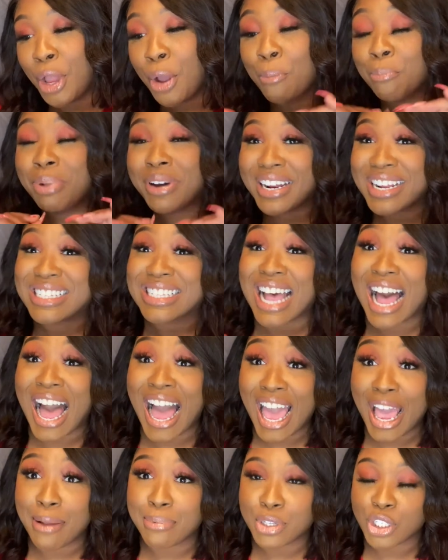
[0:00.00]
but it's
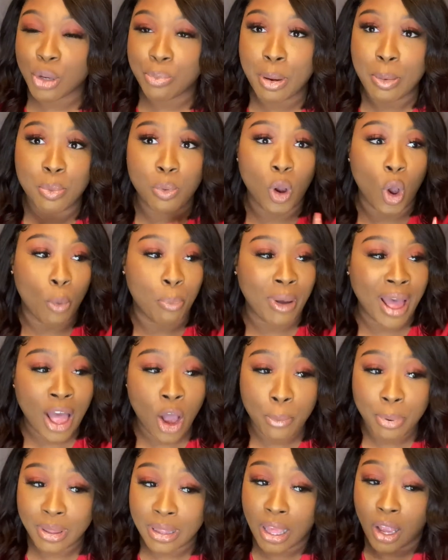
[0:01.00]
hype. So people will go buy
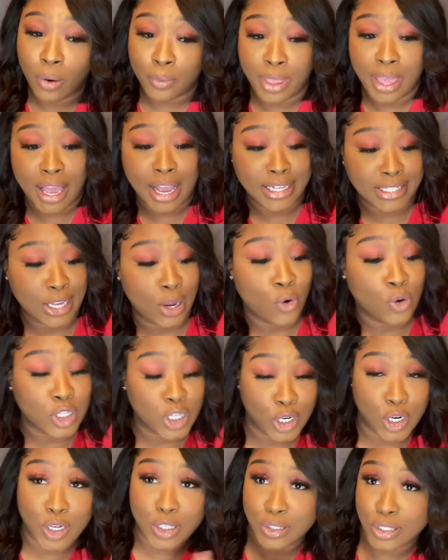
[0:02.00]
opium like, oh yeah, because all the
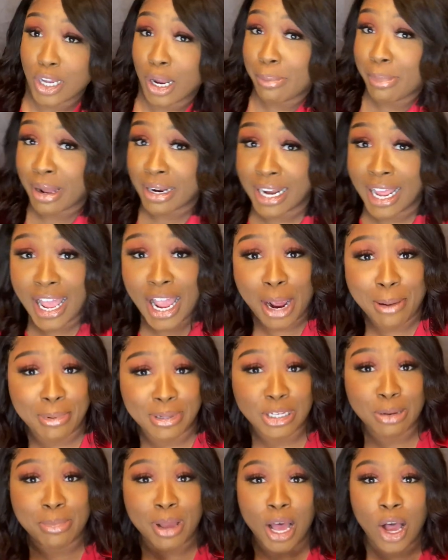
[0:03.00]
girls are talking about that. Everybody
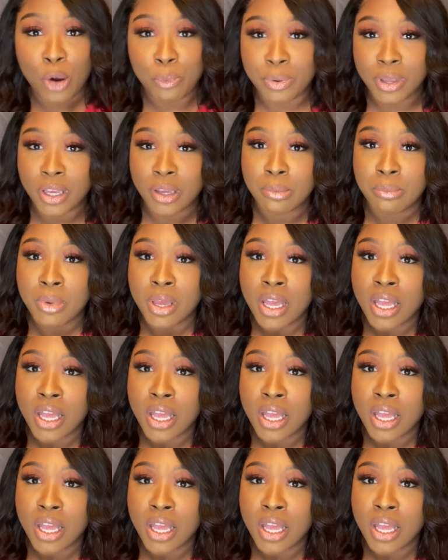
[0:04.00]
talking about opium.